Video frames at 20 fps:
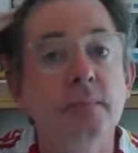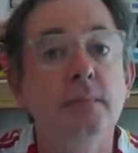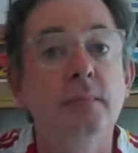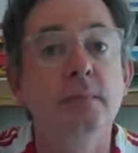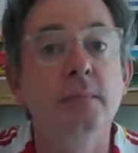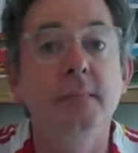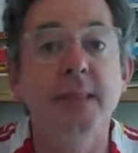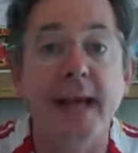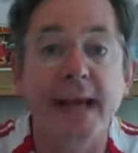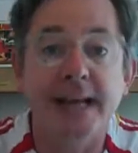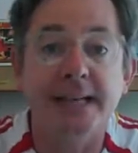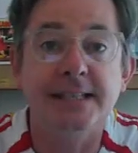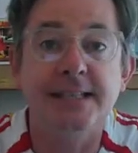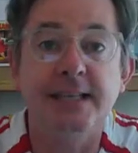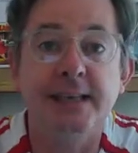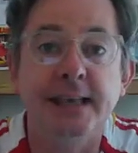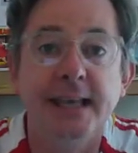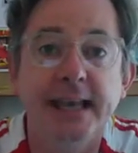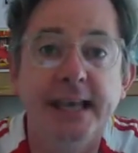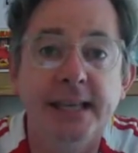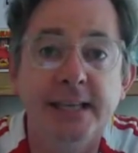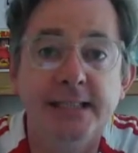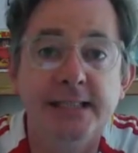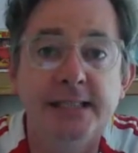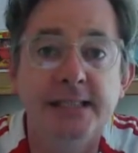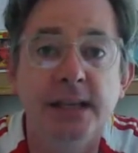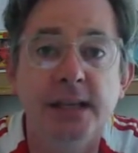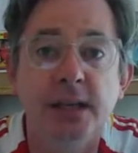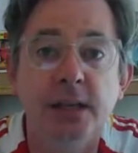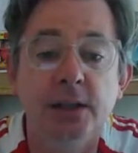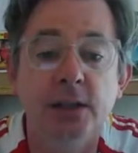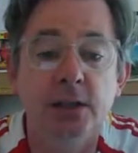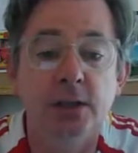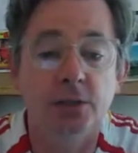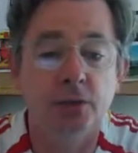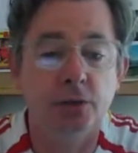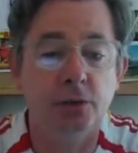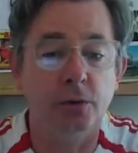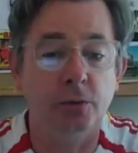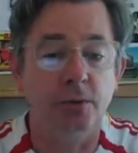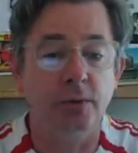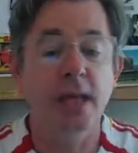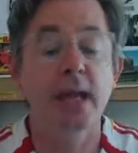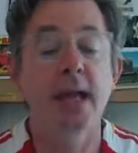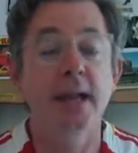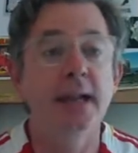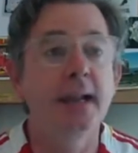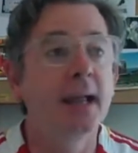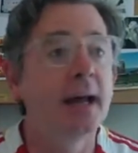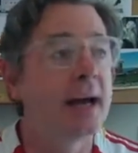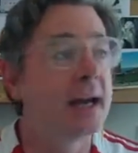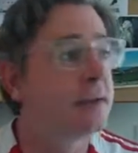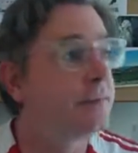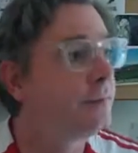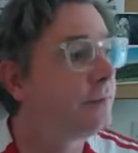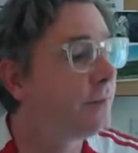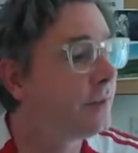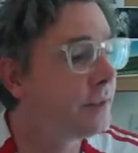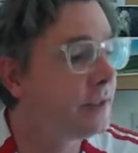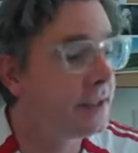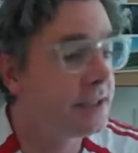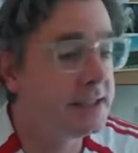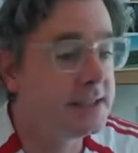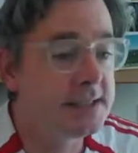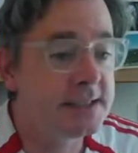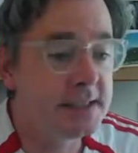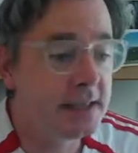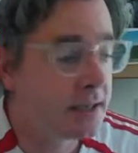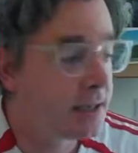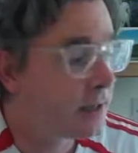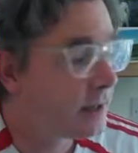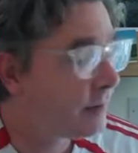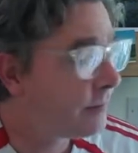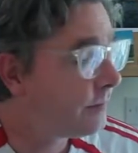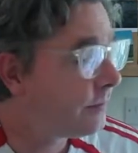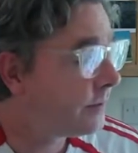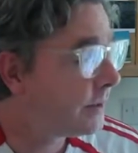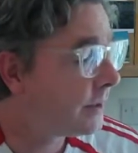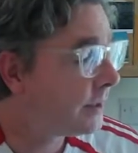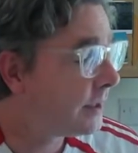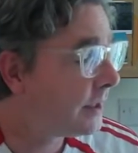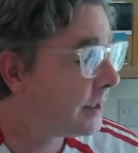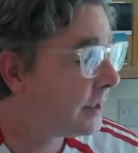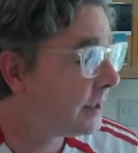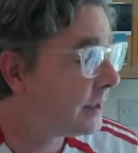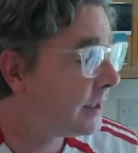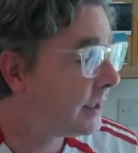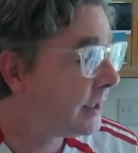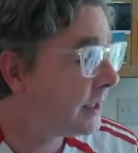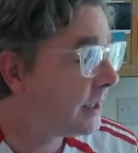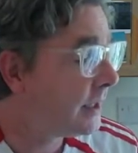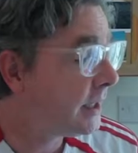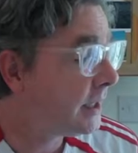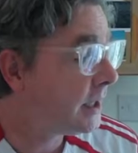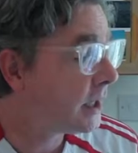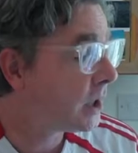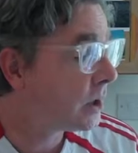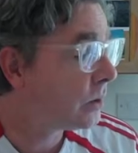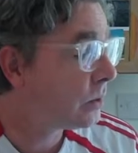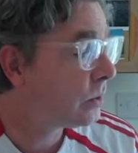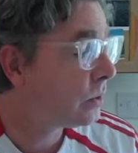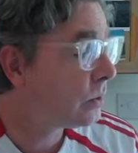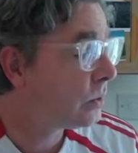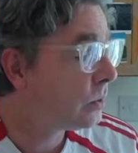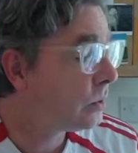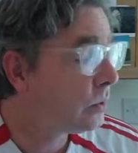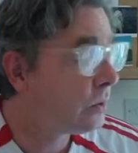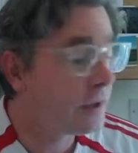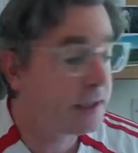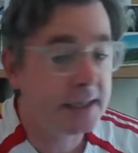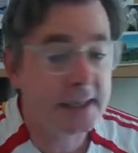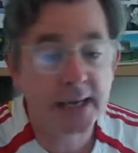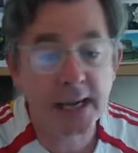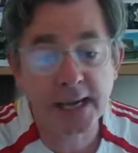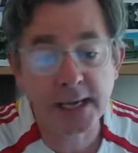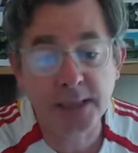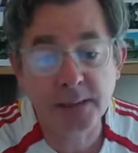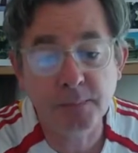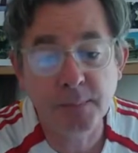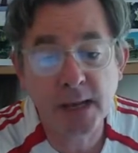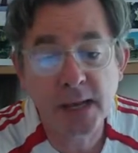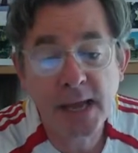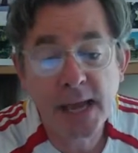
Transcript: That is the truth. Life is a video game.